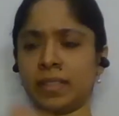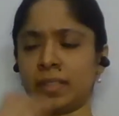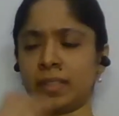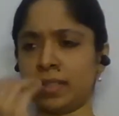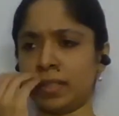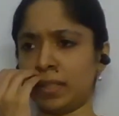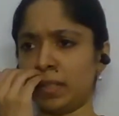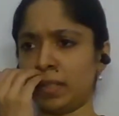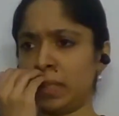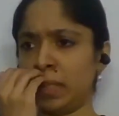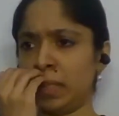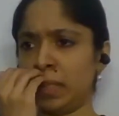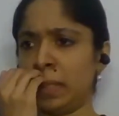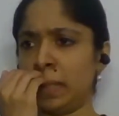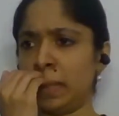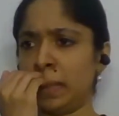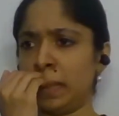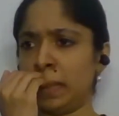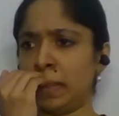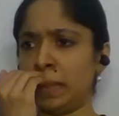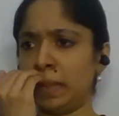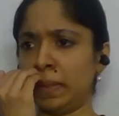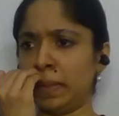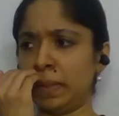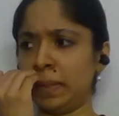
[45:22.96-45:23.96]
it,
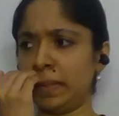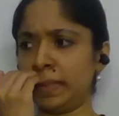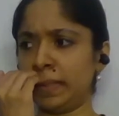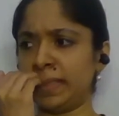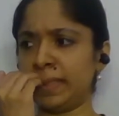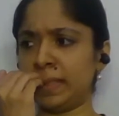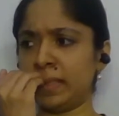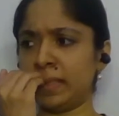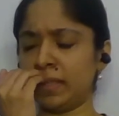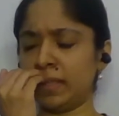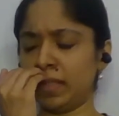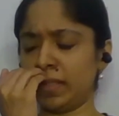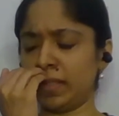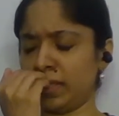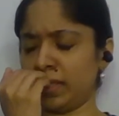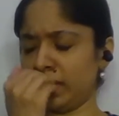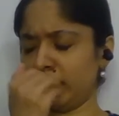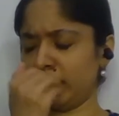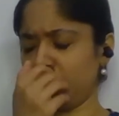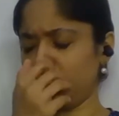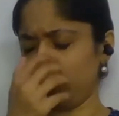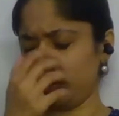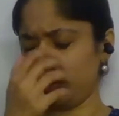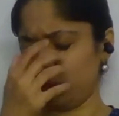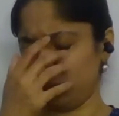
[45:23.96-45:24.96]
uh,
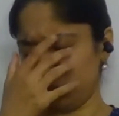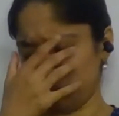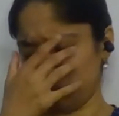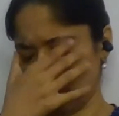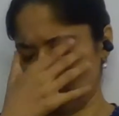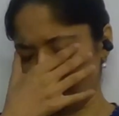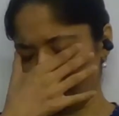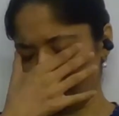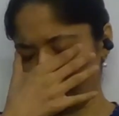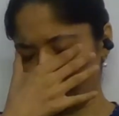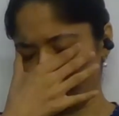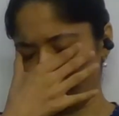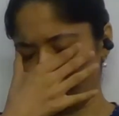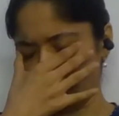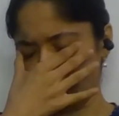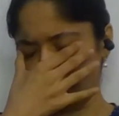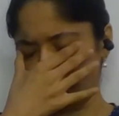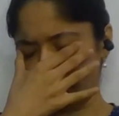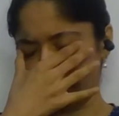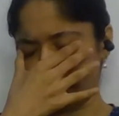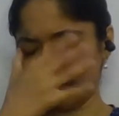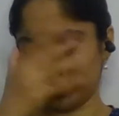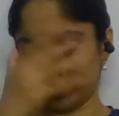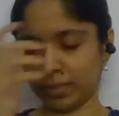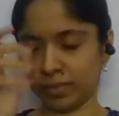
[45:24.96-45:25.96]
I, don't know what to
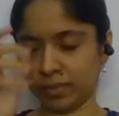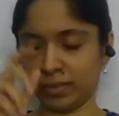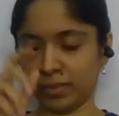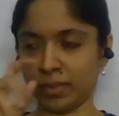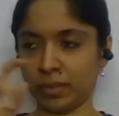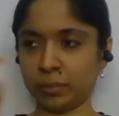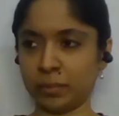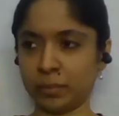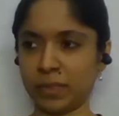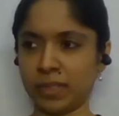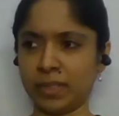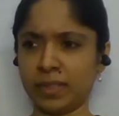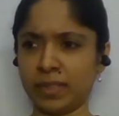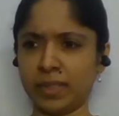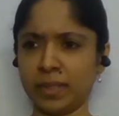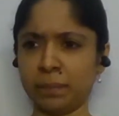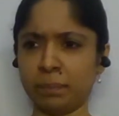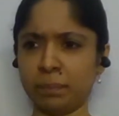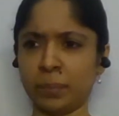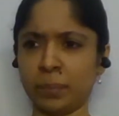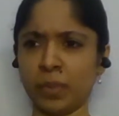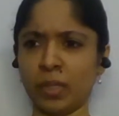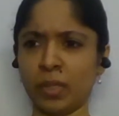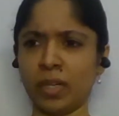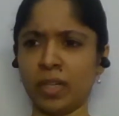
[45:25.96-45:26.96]
call that, something
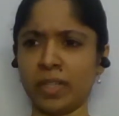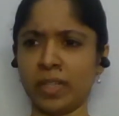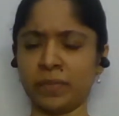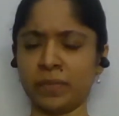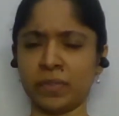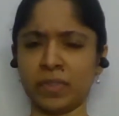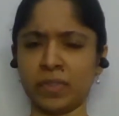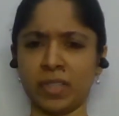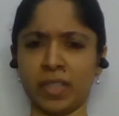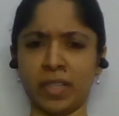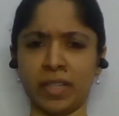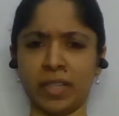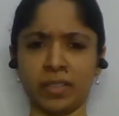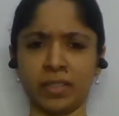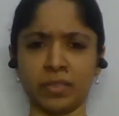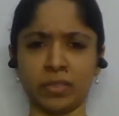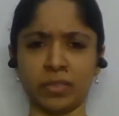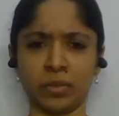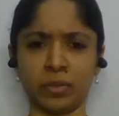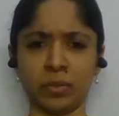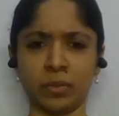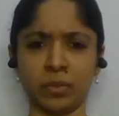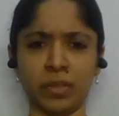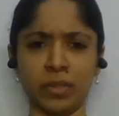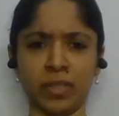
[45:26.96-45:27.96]
deprived tanks
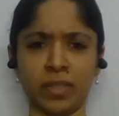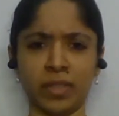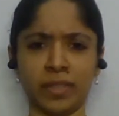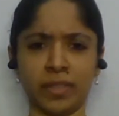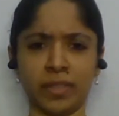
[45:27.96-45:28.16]
or like